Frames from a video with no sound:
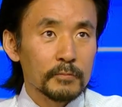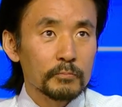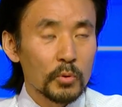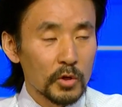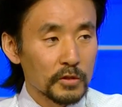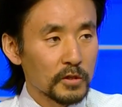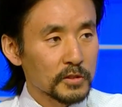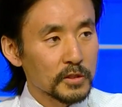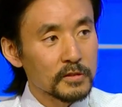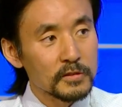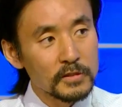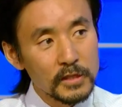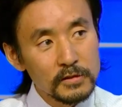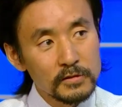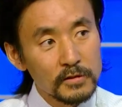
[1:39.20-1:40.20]
production
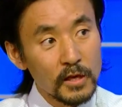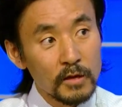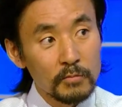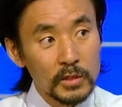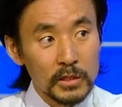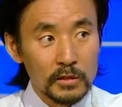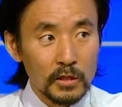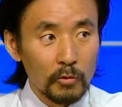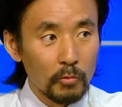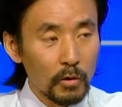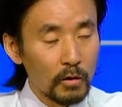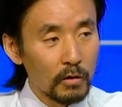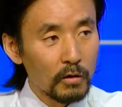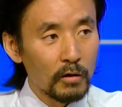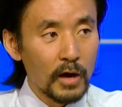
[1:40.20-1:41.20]
system in the
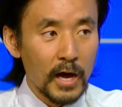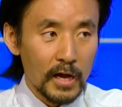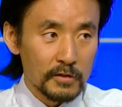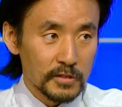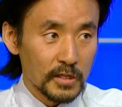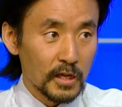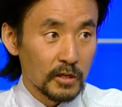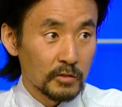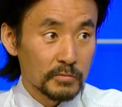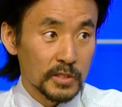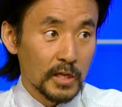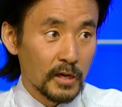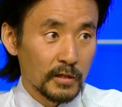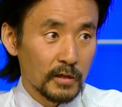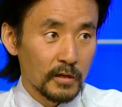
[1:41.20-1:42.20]
world outside of
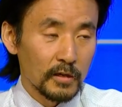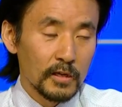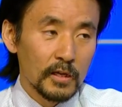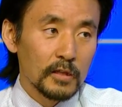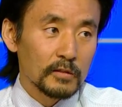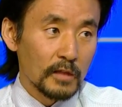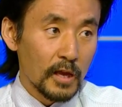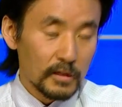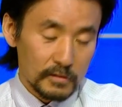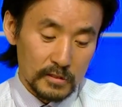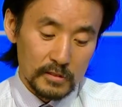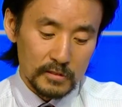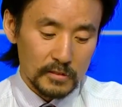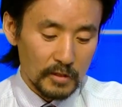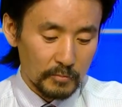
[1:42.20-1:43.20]
China. That
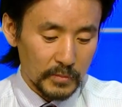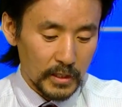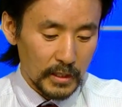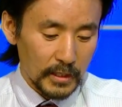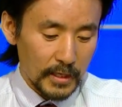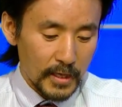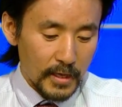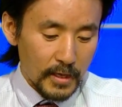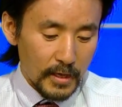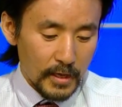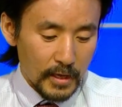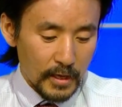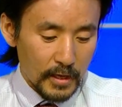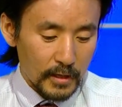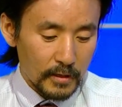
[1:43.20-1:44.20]
is something.
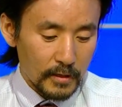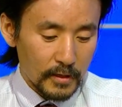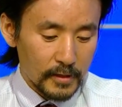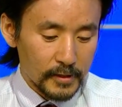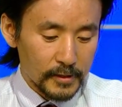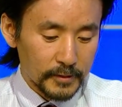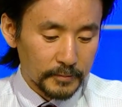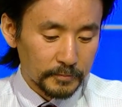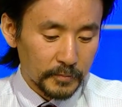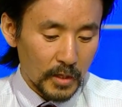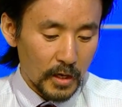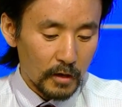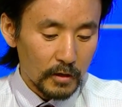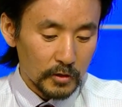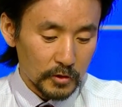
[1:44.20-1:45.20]
And
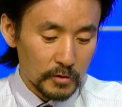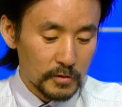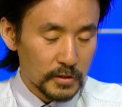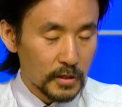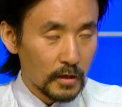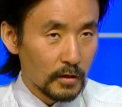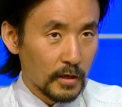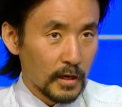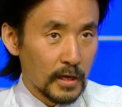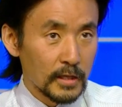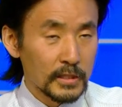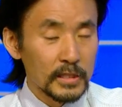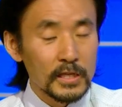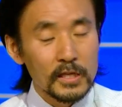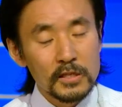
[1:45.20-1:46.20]
Hana QCell,
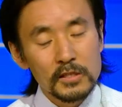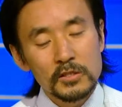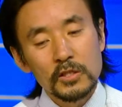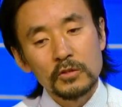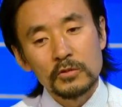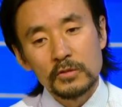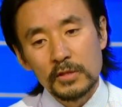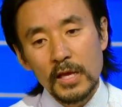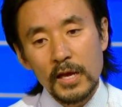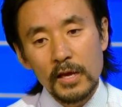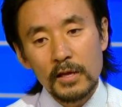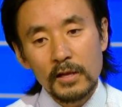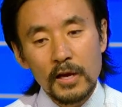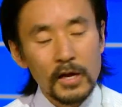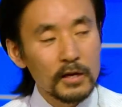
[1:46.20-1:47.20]
and in addition to
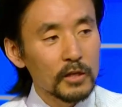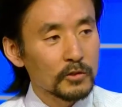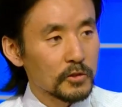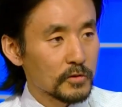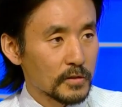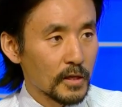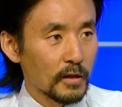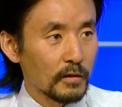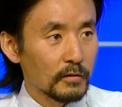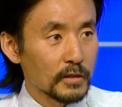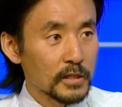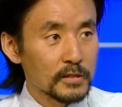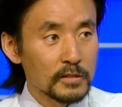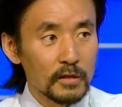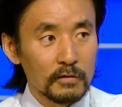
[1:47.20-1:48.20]
that, Hana QCell
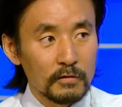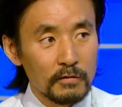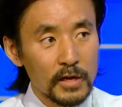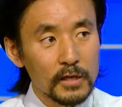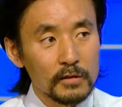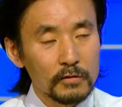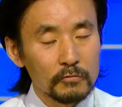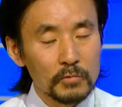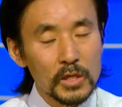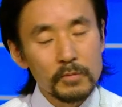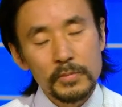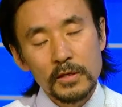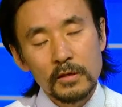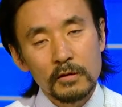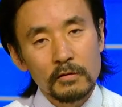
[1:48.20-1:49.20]
will
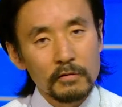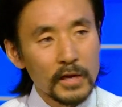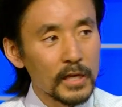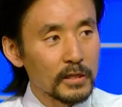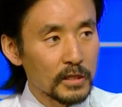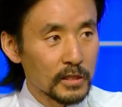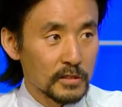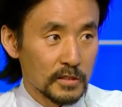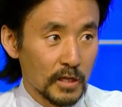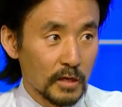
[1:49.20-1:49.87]
be a great example.